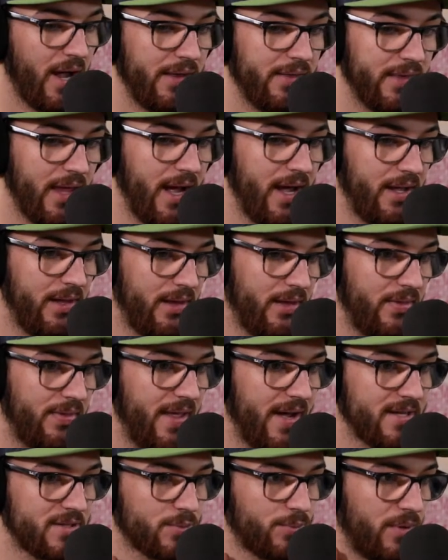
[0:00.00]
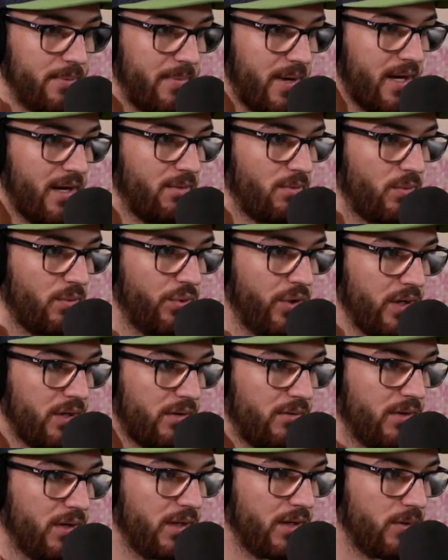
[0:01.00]
And that's what made it
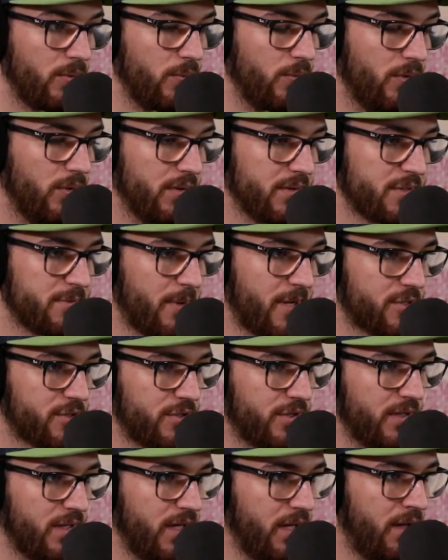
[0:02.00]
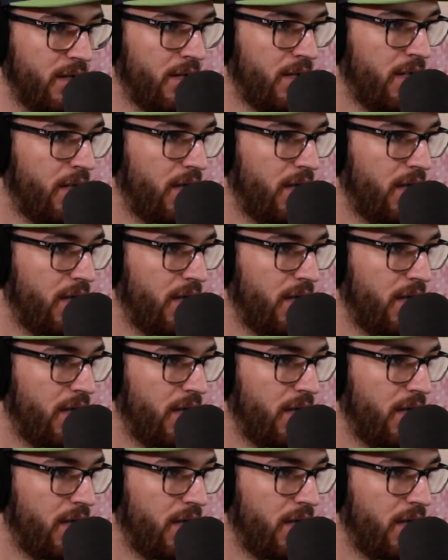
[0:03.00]
really, really cool, especially.